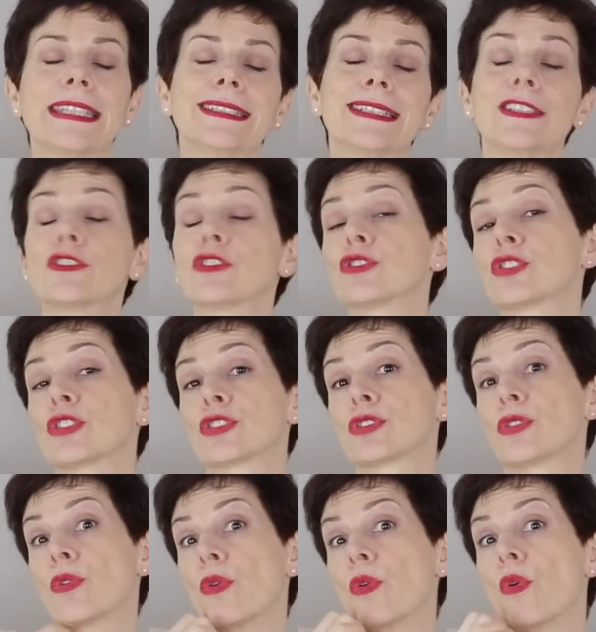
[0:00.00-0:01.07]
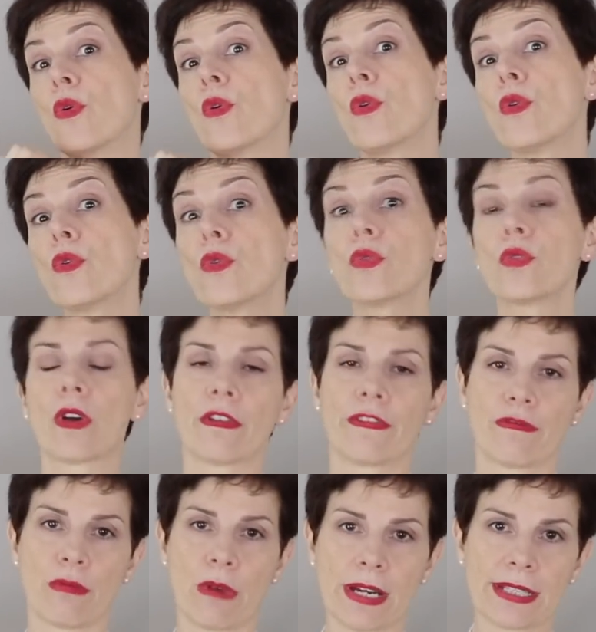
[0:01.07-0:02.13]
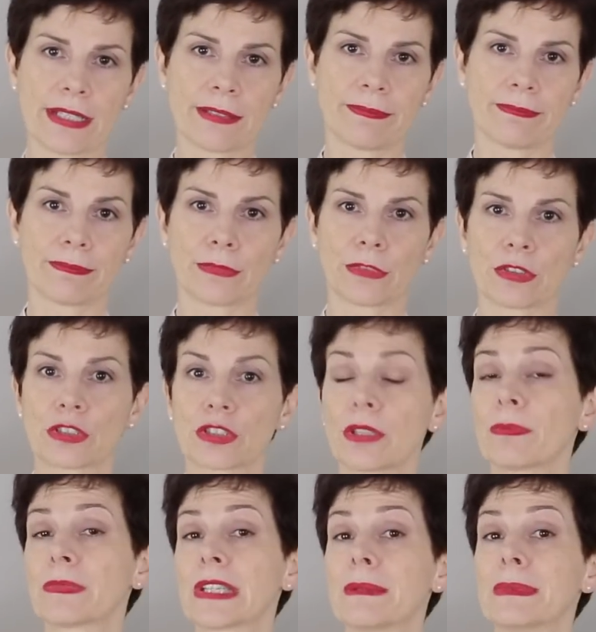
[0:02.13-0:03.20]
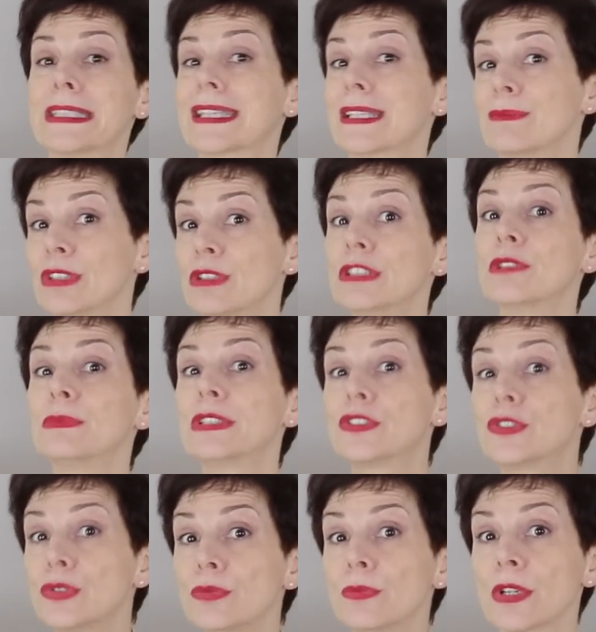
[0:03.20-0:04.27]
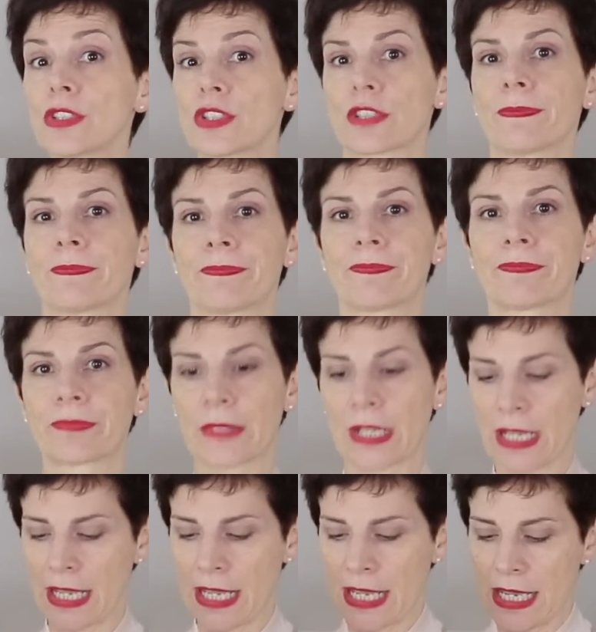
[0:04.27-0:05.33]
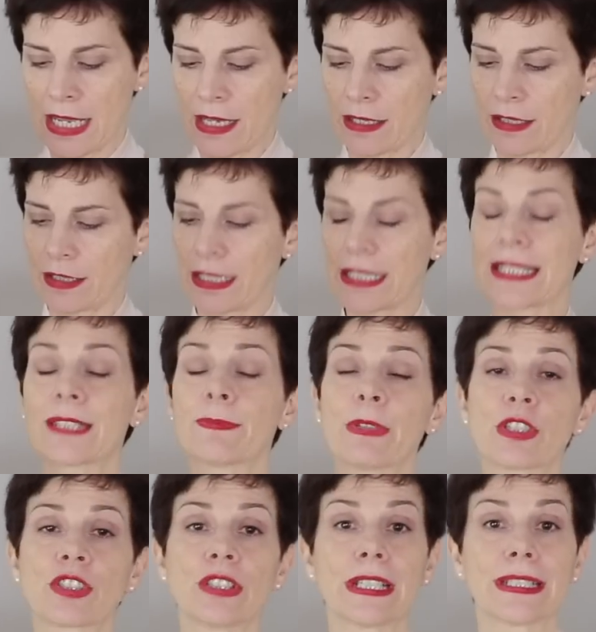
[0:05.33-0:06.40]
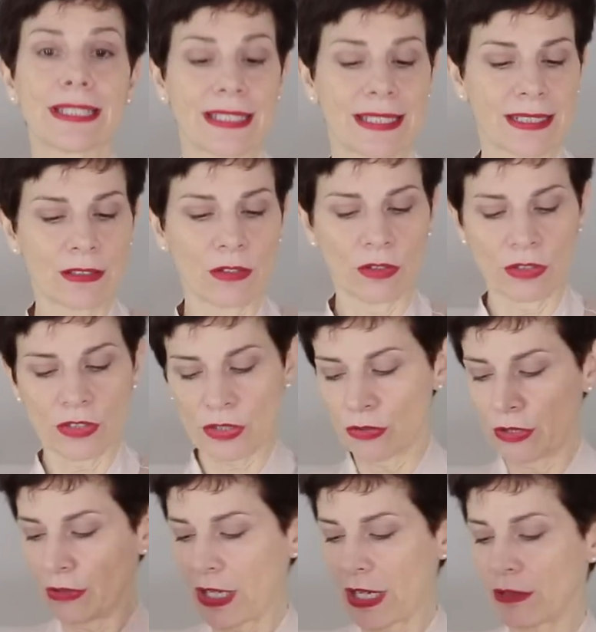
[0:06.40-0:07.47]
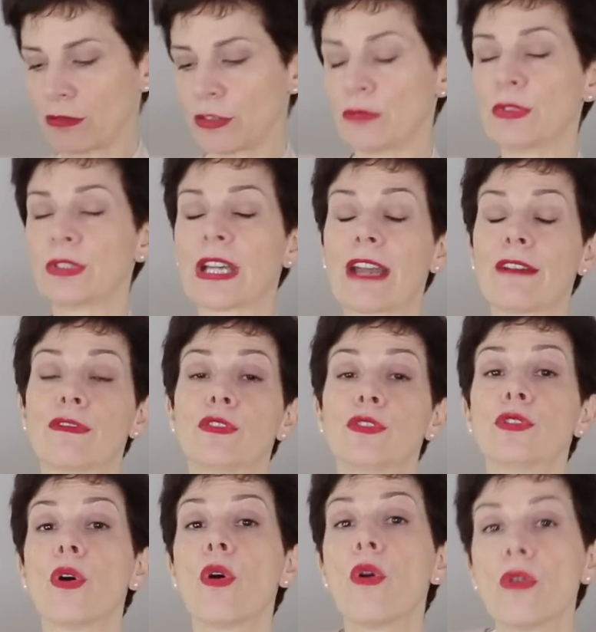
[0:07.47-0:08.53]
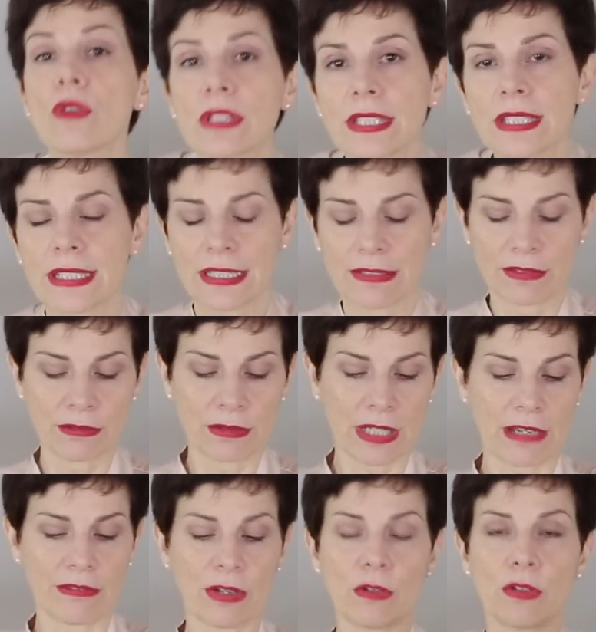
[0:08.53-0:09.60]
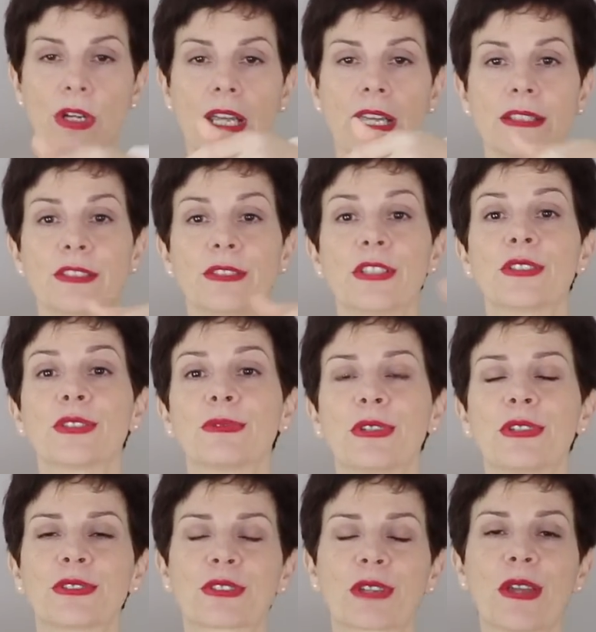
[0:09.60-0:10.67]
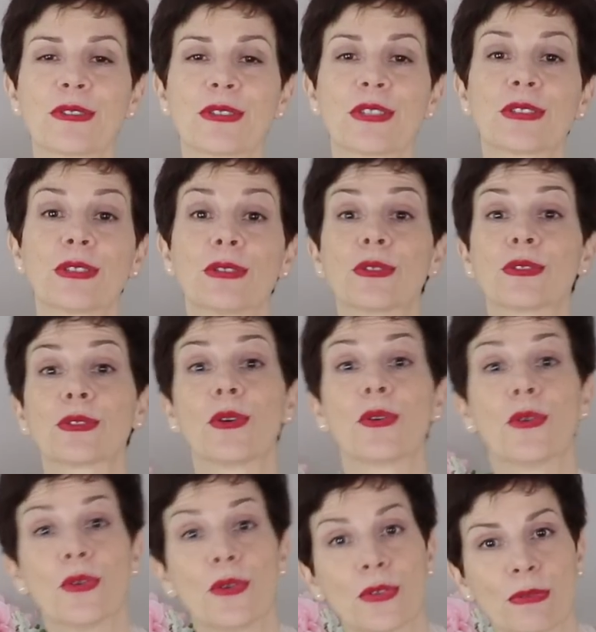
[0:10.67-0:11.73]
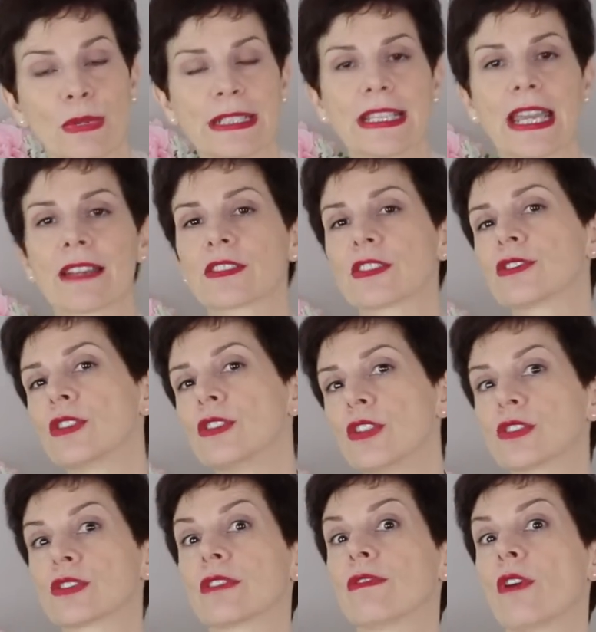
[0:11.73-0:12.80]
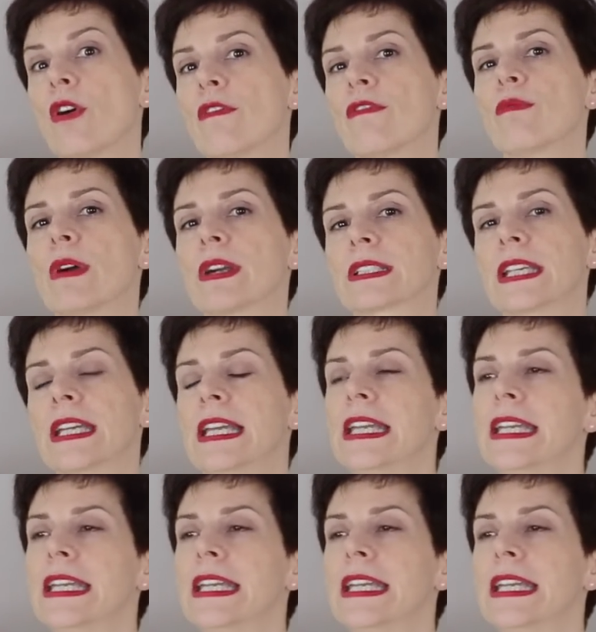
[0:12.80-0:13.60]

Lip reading: it is not just all off-white, because sometimes it can be a little bit too much, especially as it's long. So you would have long sleeves. You have, you know, so trousers, so it goes all the way down. So it's a lot of off-white.